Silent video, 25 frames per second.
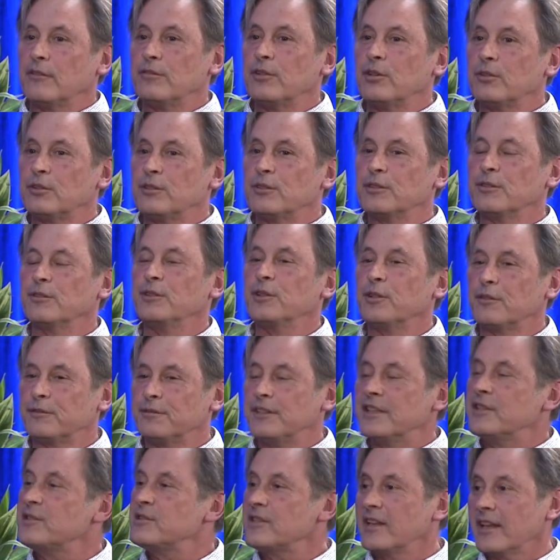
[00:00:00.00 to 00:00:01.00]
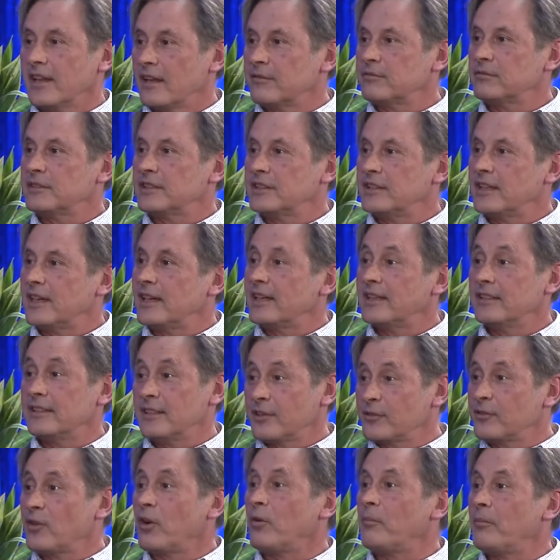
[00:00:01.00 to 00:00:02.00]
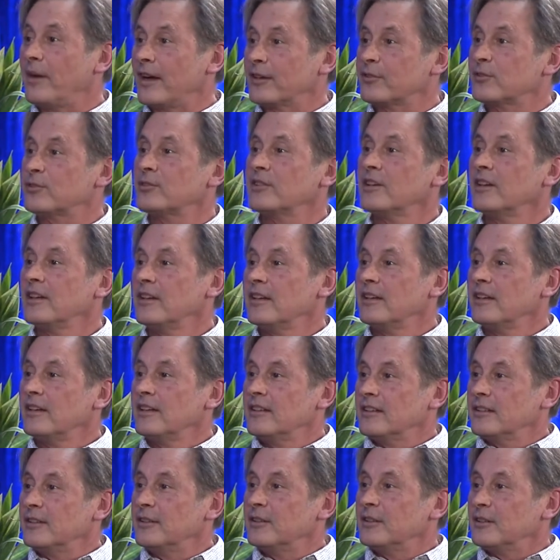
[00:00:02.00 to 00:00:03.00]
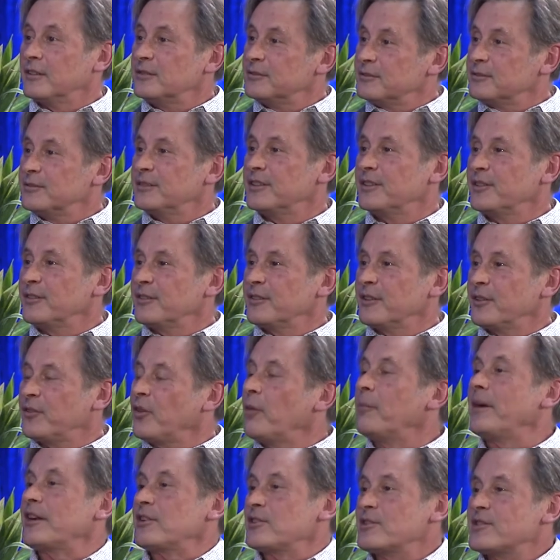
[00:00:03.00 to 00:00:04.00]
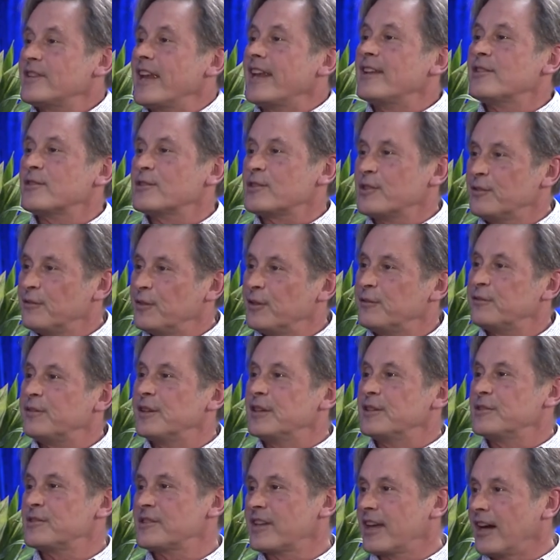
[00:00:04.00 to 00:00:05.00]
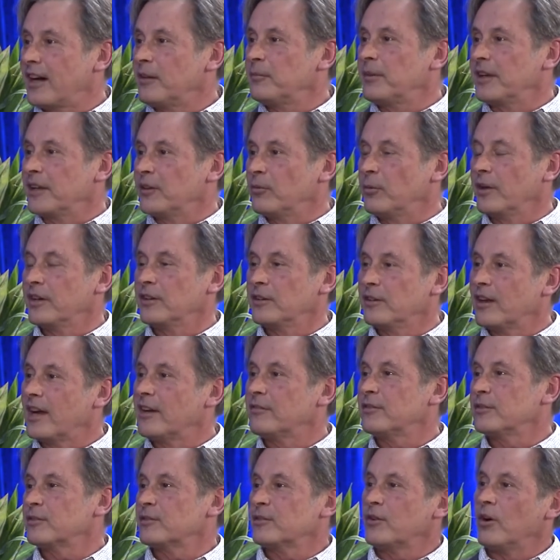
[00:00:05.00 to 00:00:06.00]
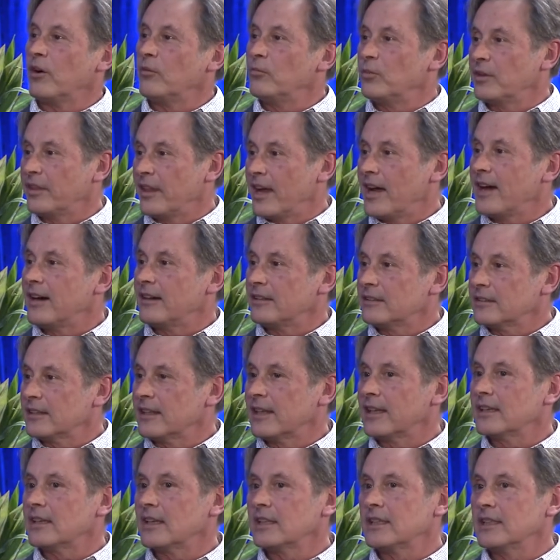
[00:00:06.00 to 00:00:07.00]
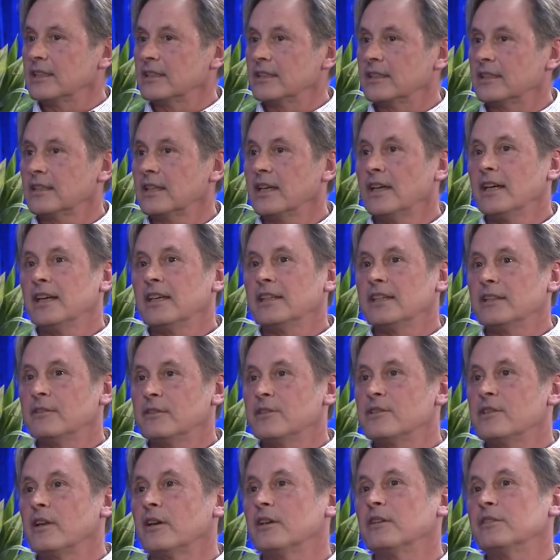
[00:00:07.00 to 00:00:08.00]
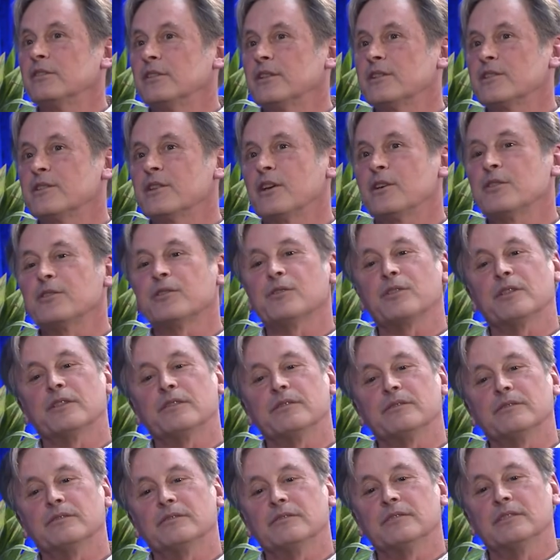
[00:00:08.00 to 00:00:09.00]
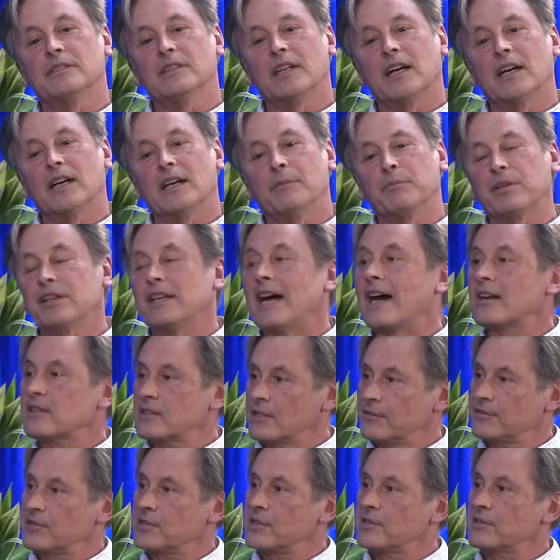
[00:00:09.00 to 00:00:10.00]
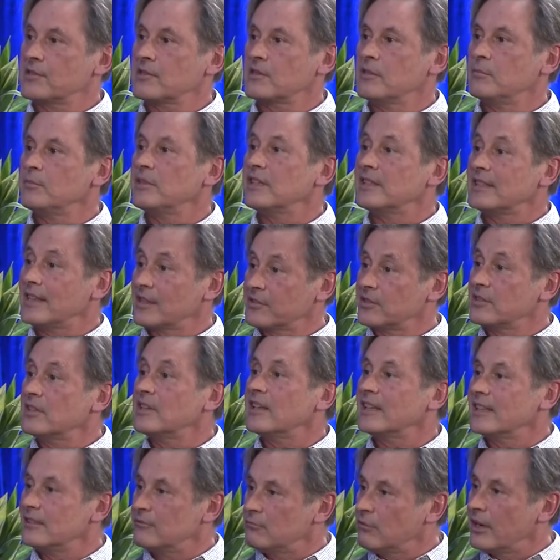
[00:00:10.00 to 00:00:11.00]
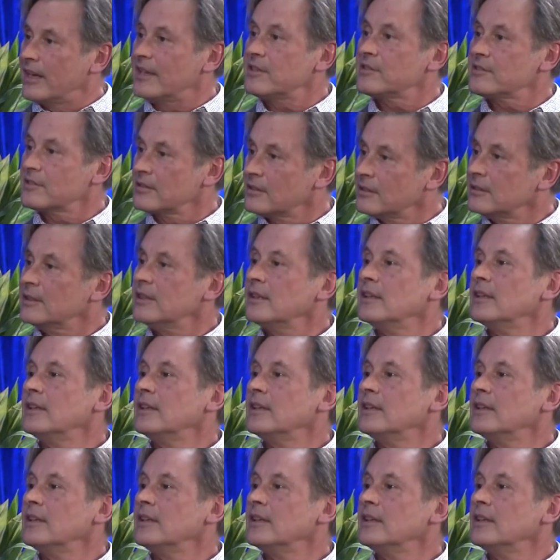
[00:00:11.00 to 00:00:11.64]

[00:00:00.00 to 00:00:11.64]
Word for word: If you're if you're feasting every day, there's not much, you know, there's, there's not much sense of the feast coming when you haven't gone without. And I think there is no there's no sort of uh, productive system that doesn't need rest.